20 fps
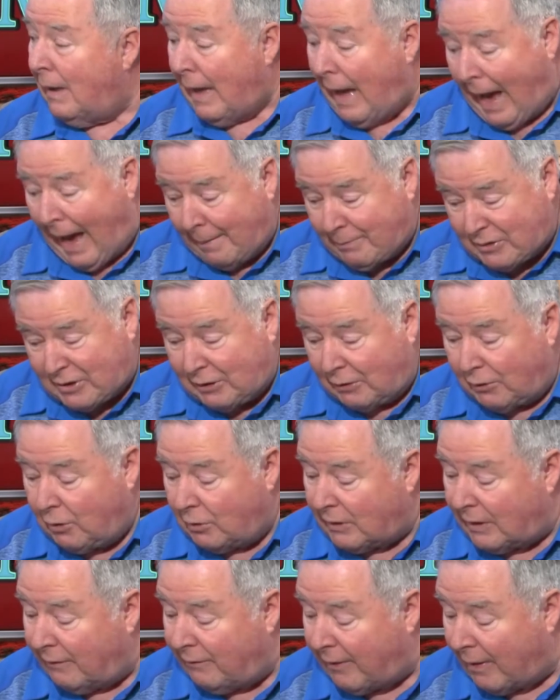
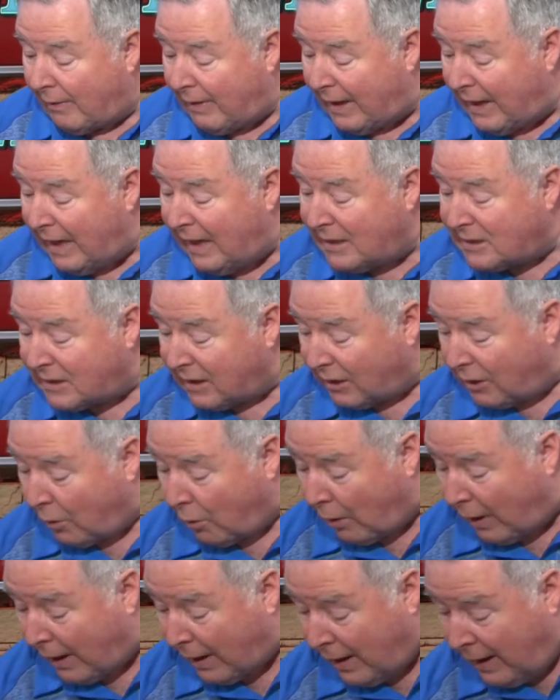Absolutely, very easily
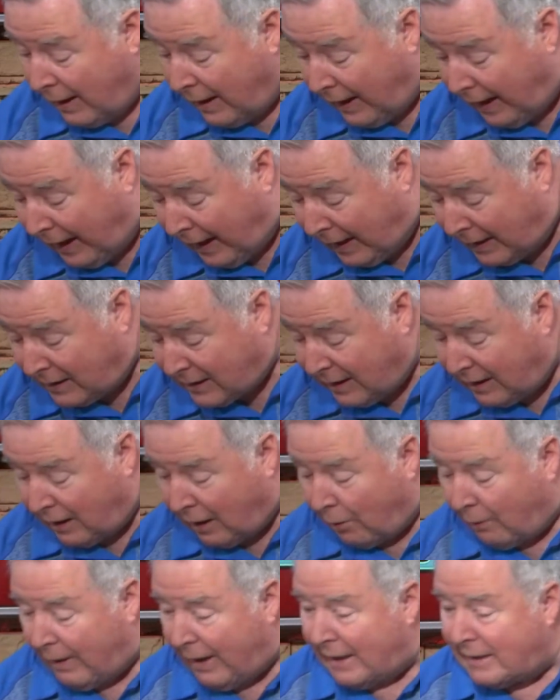hurt. And you
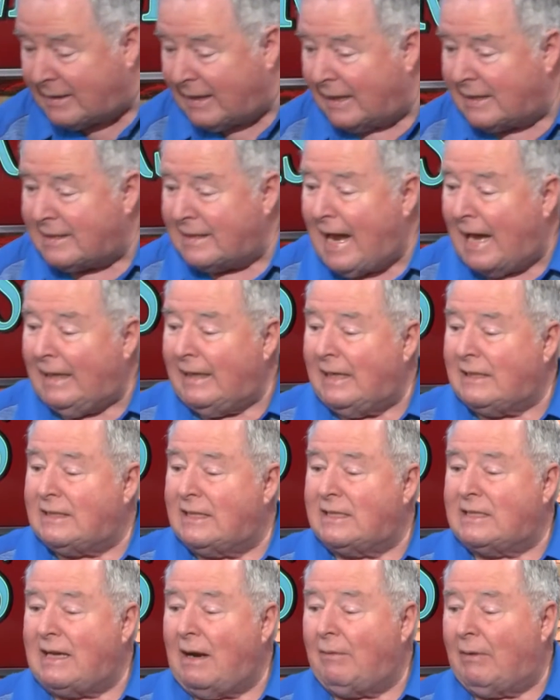know, it, it's not
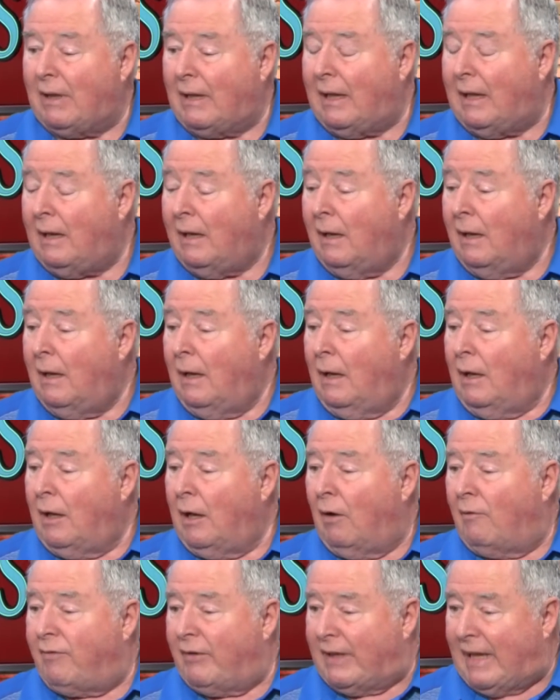necessarily you
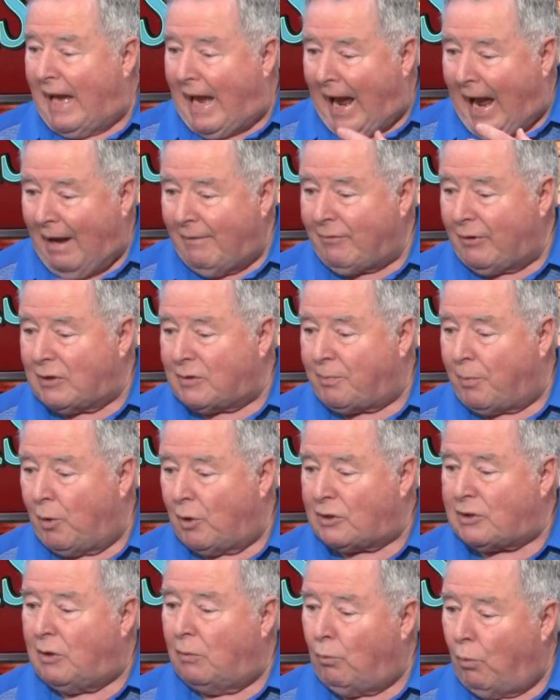know for the average
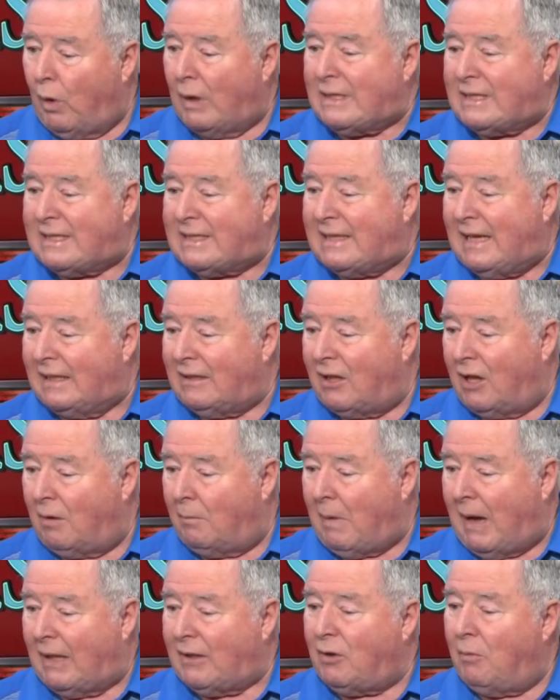person one sting that'll
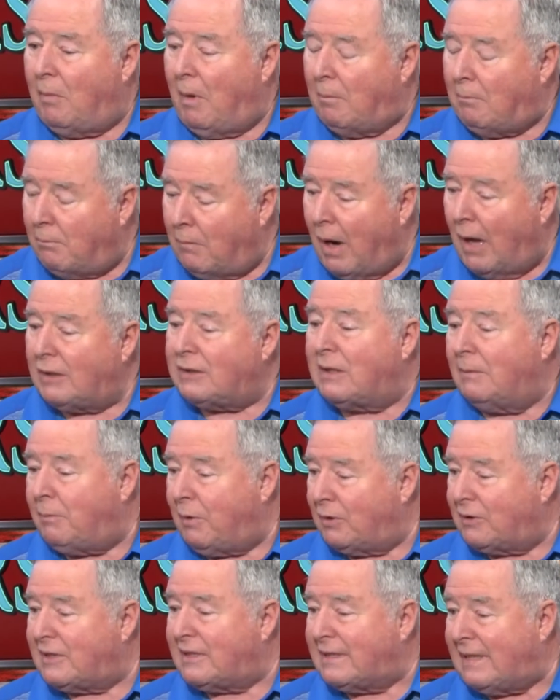bother you, but
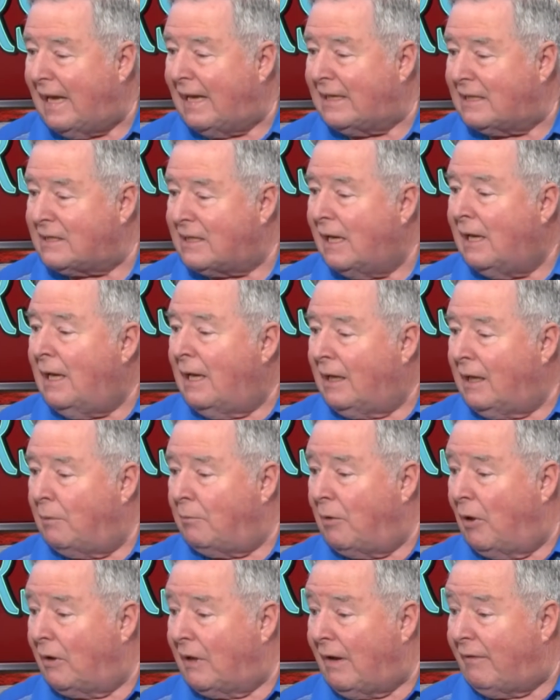multiple stings can
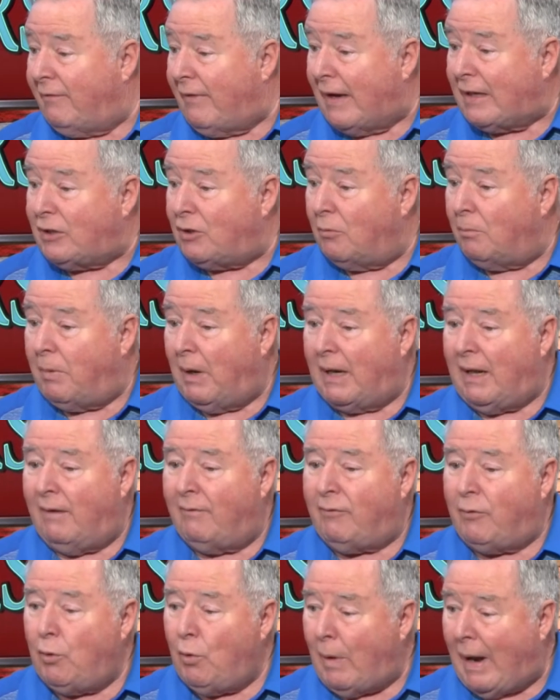really affect you. But
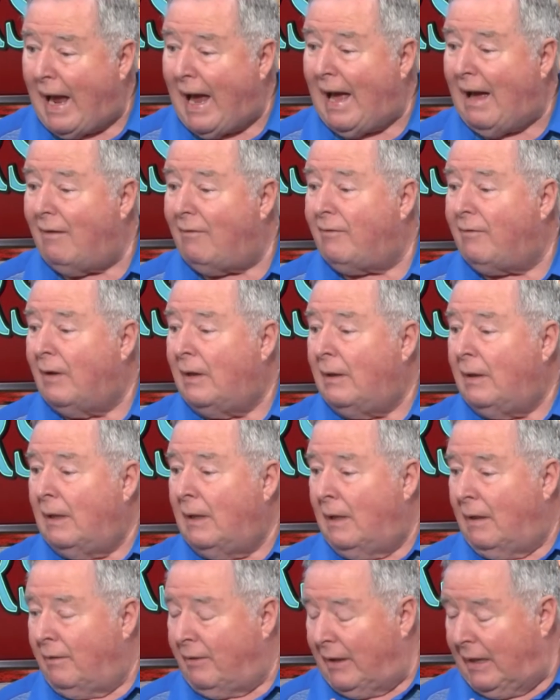if you have
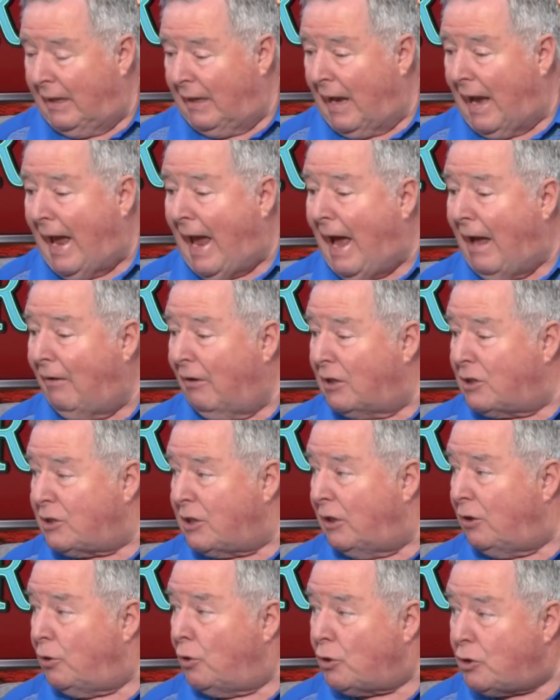the
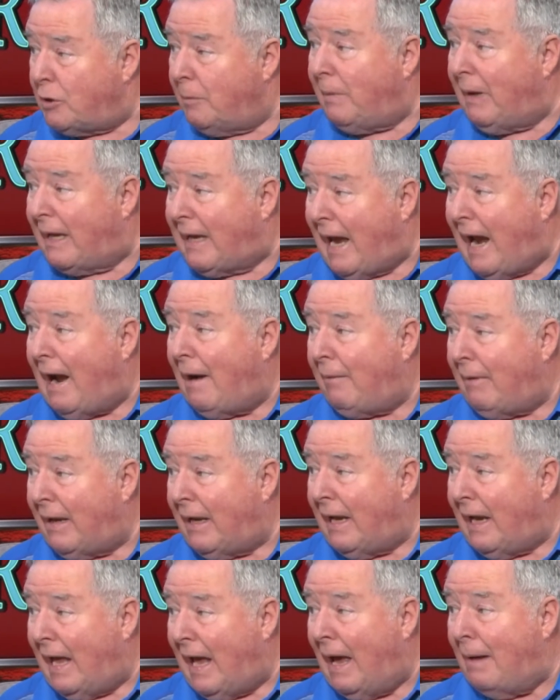allergy, you should be carrying
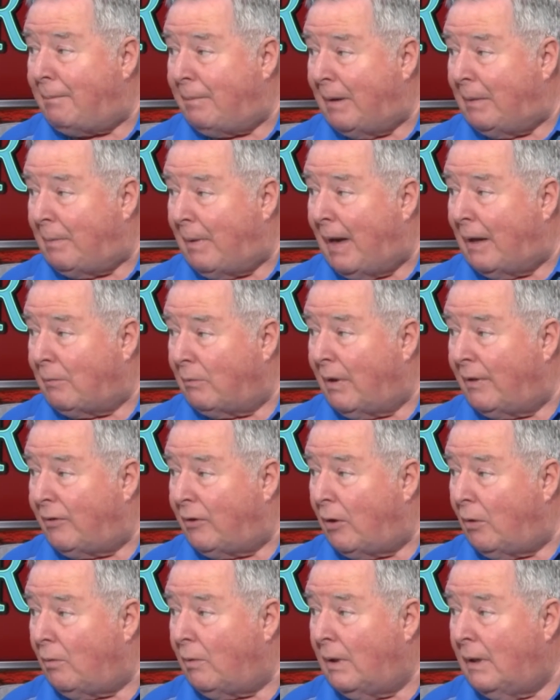an EpiPen with
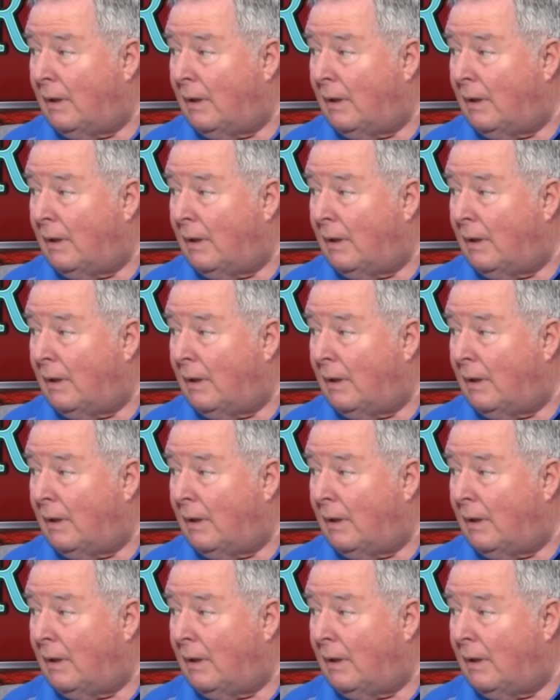you.